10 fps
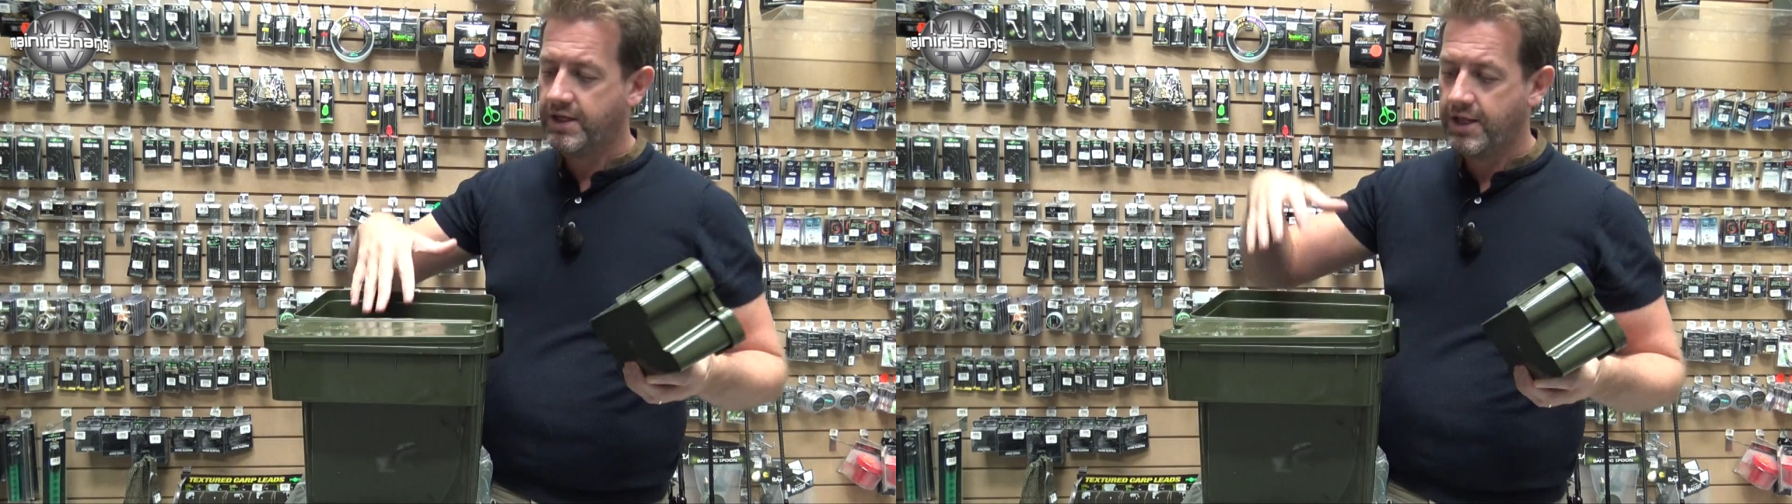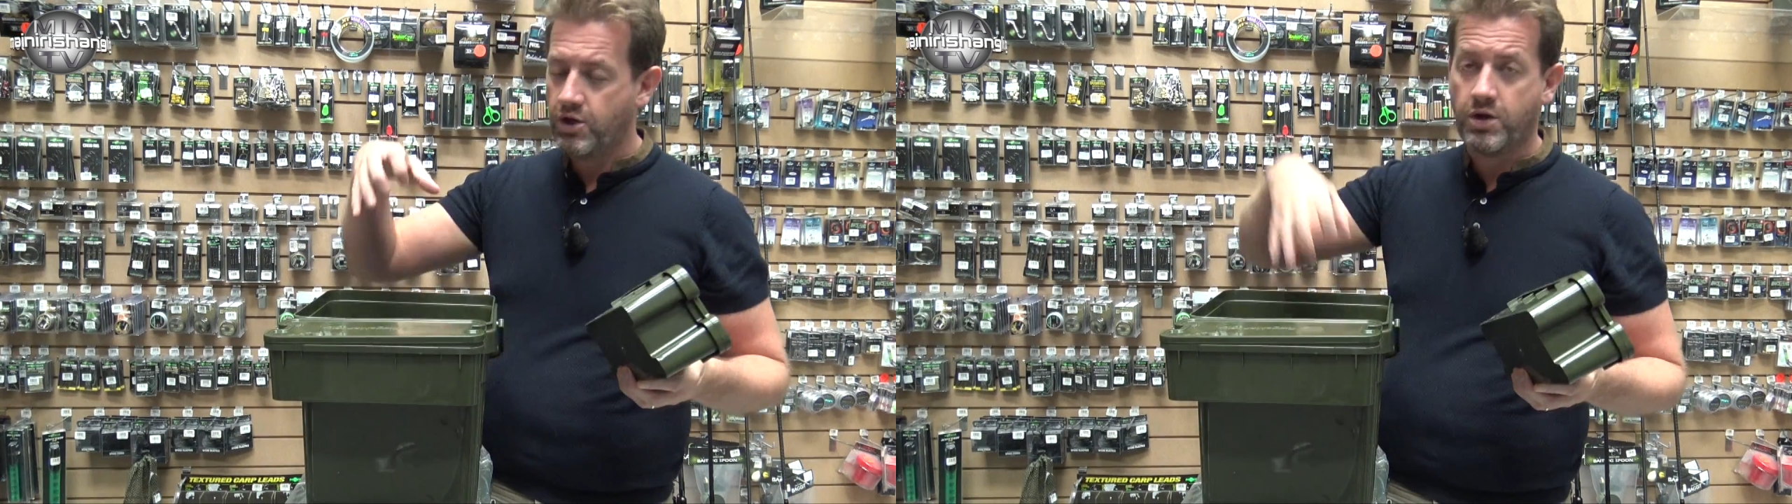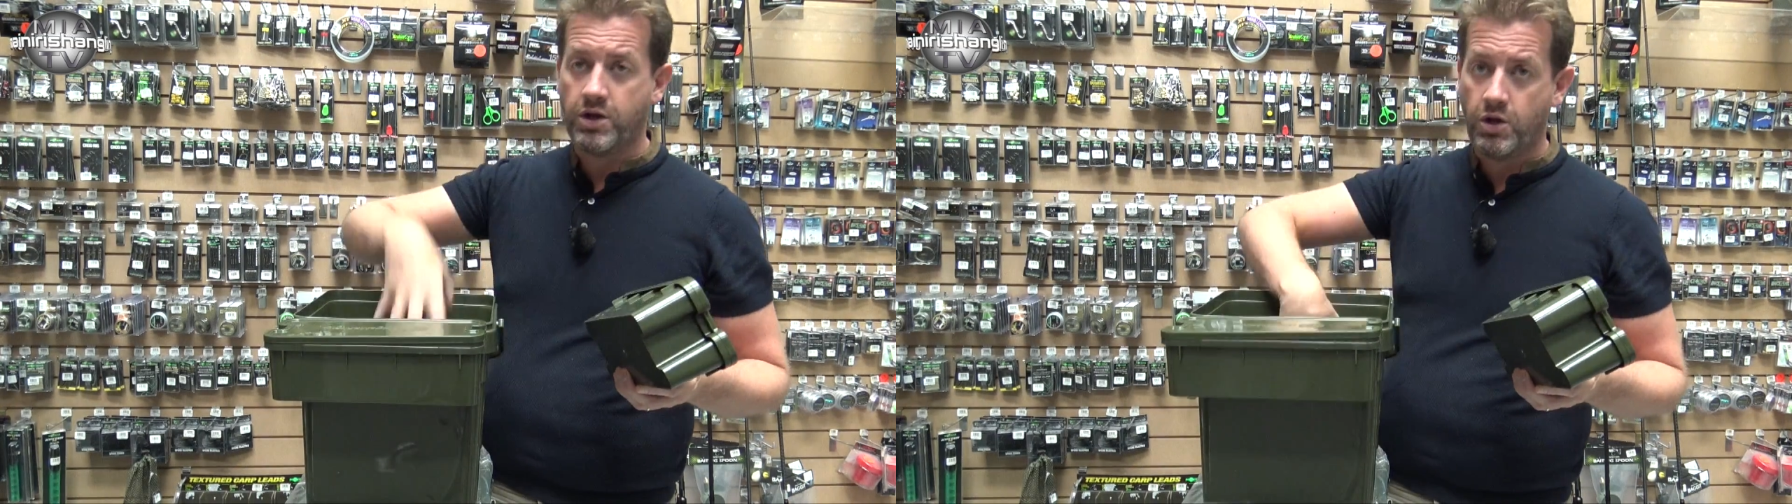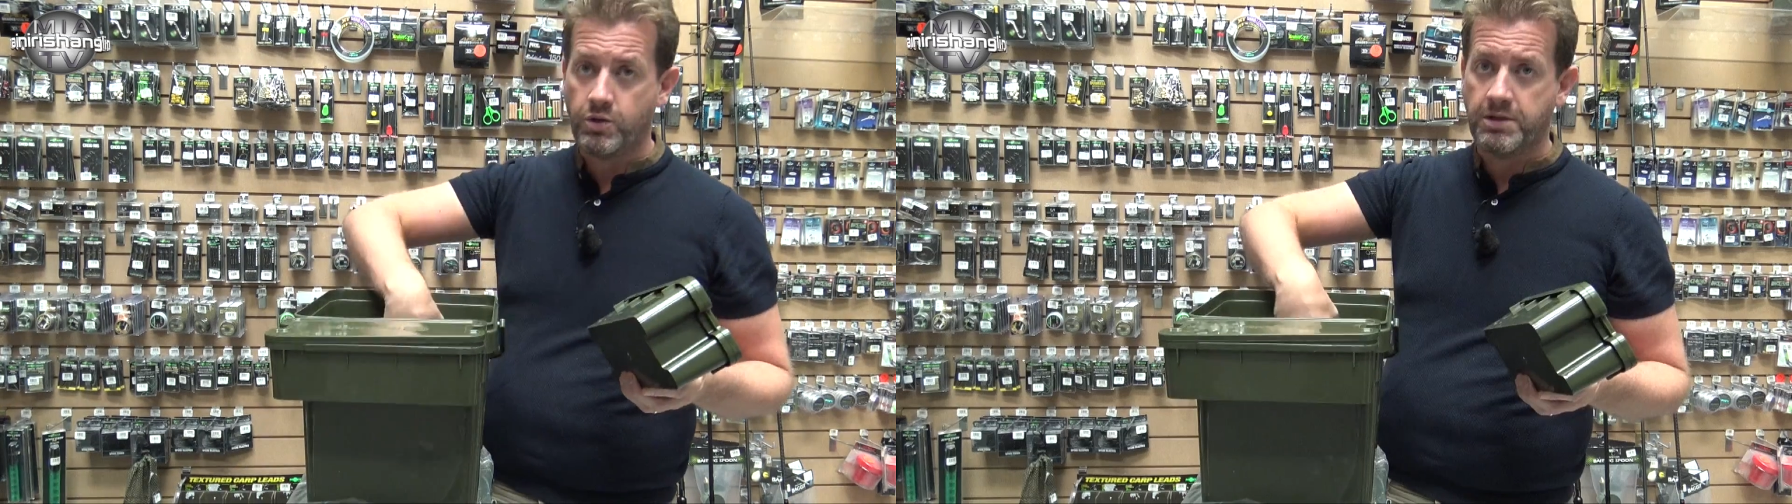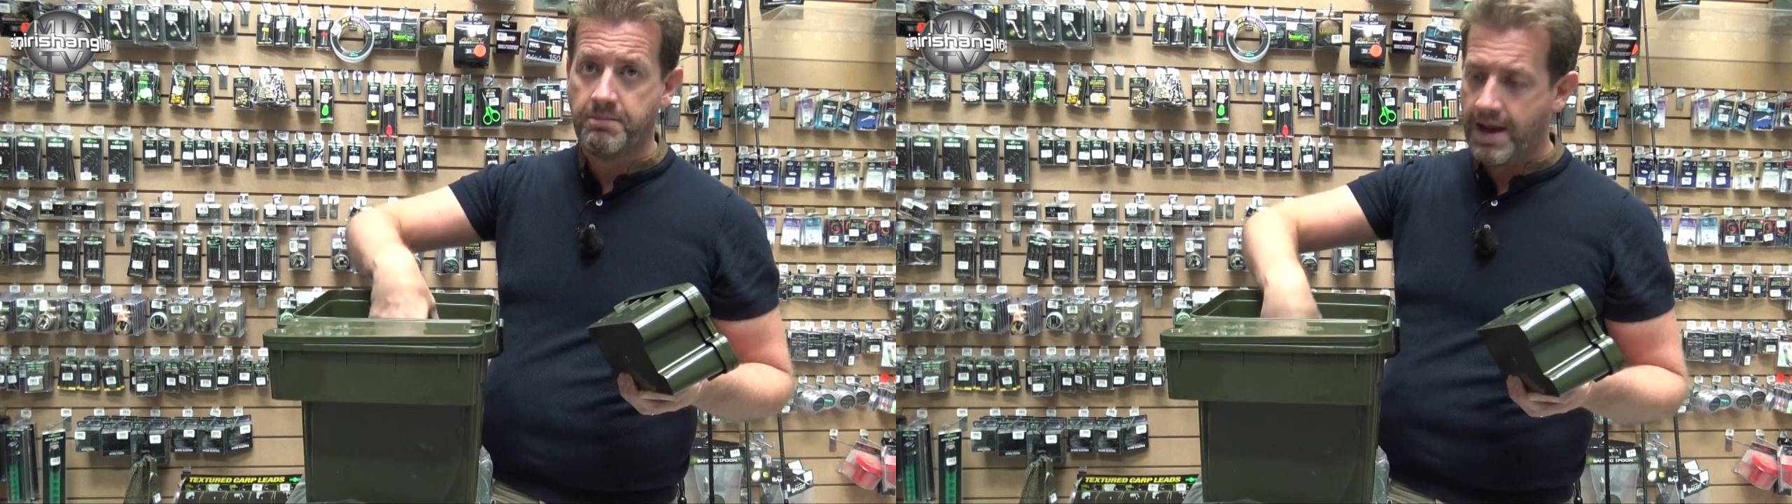then you can
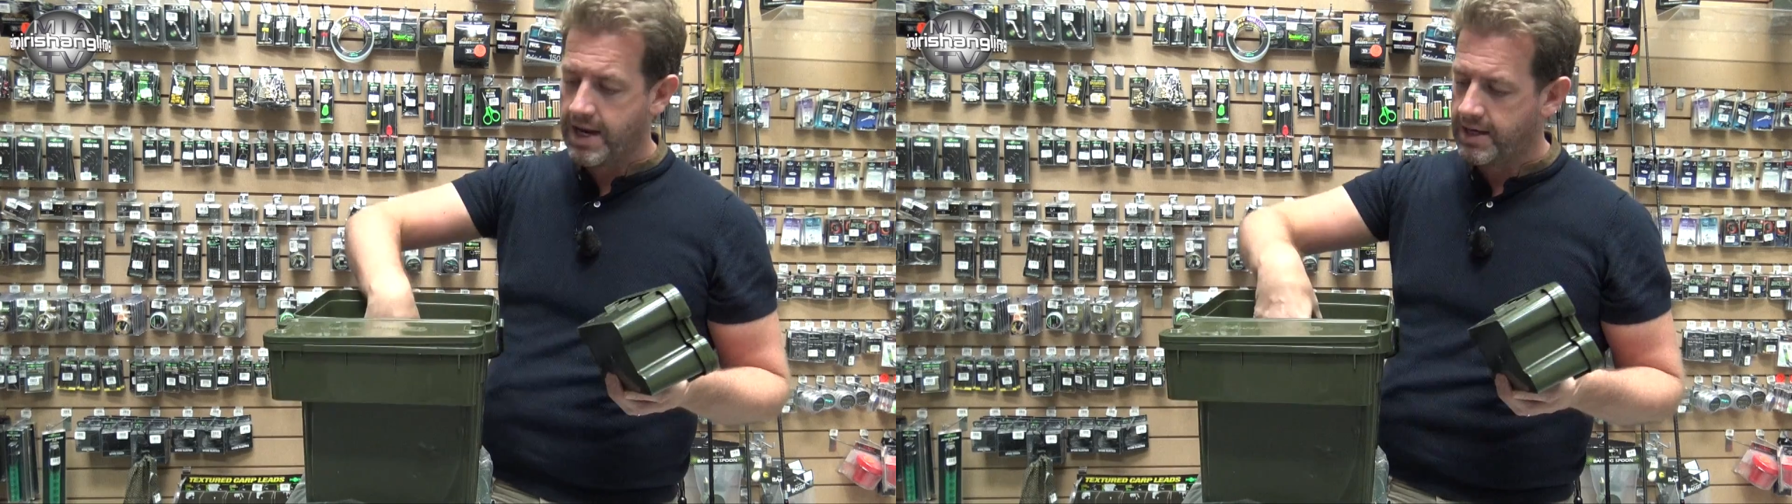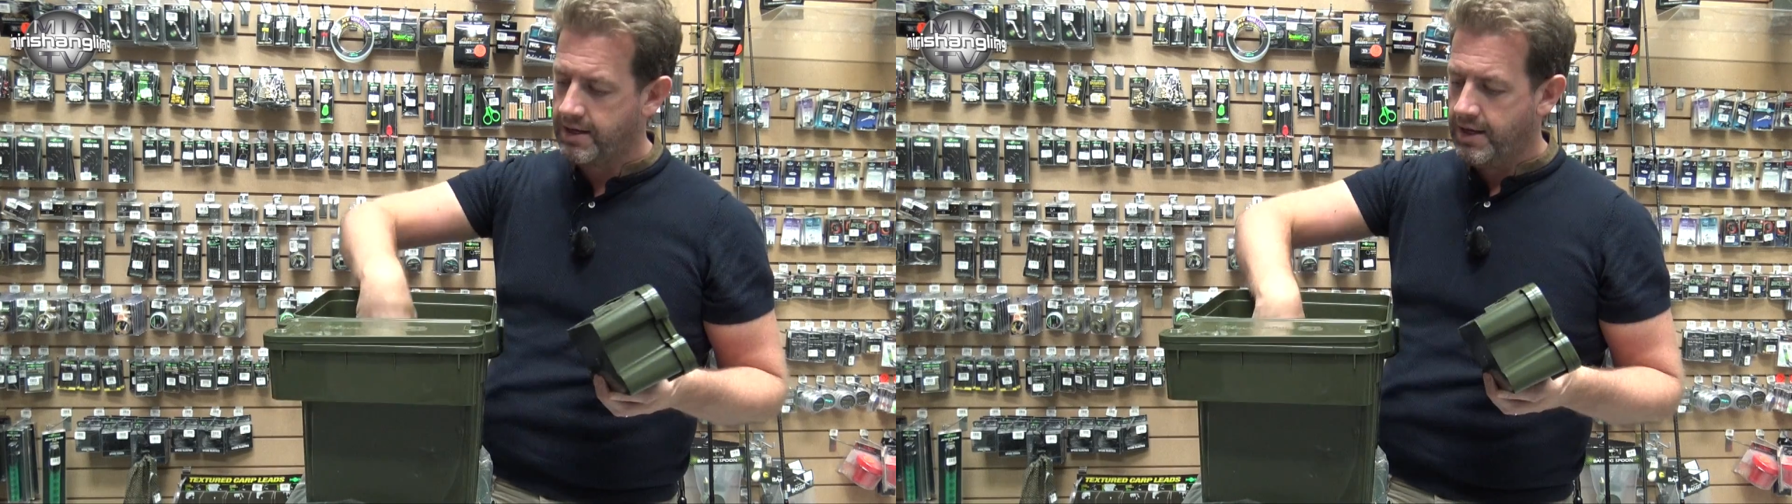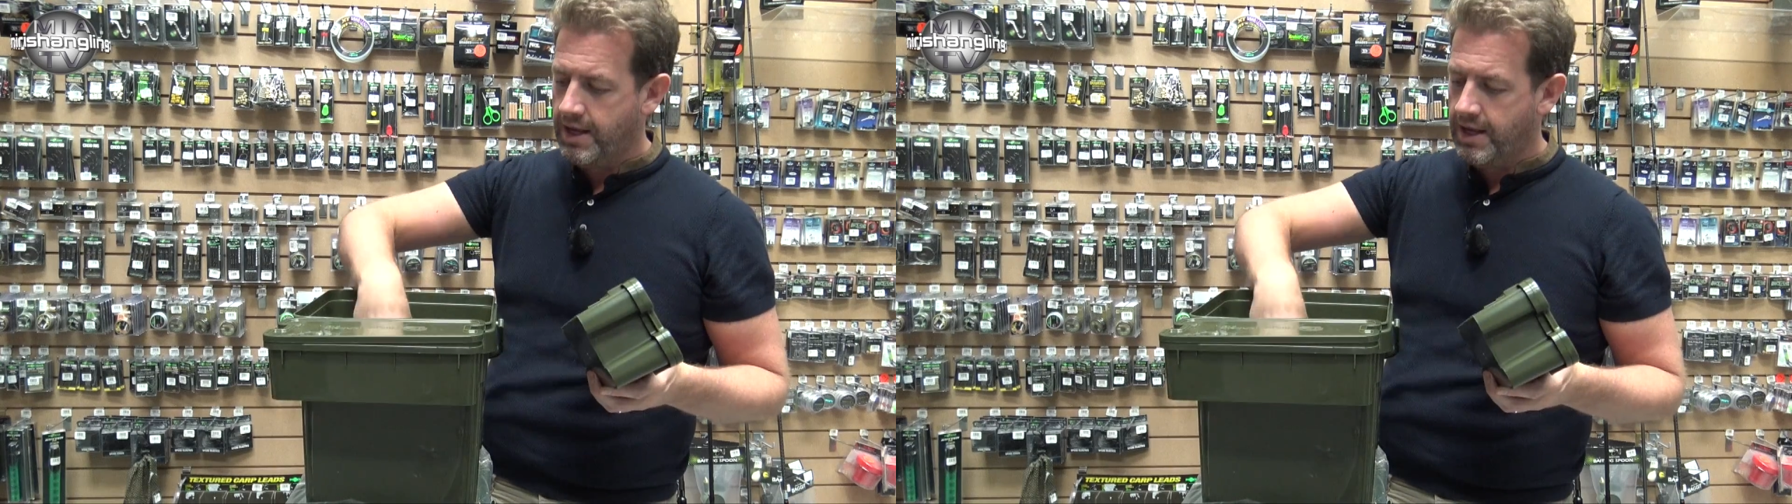use the main